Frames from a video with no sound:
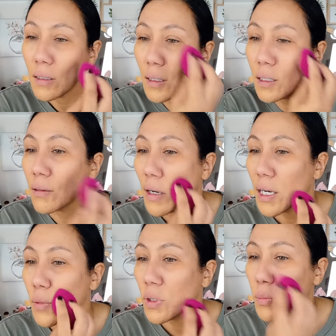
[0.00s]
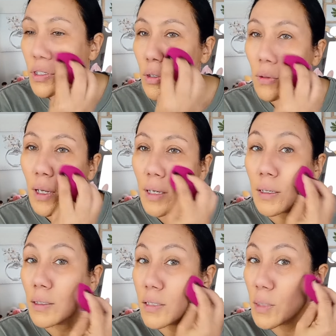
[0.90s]
Any lighter would have been too light,
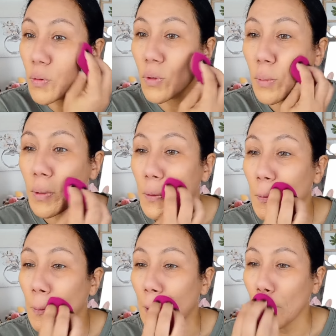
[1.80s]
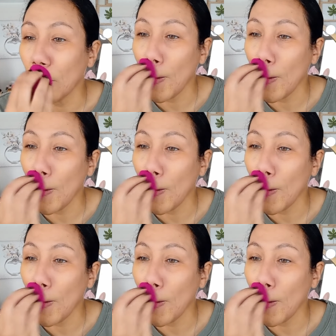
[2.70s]
any deeper would have been too deep.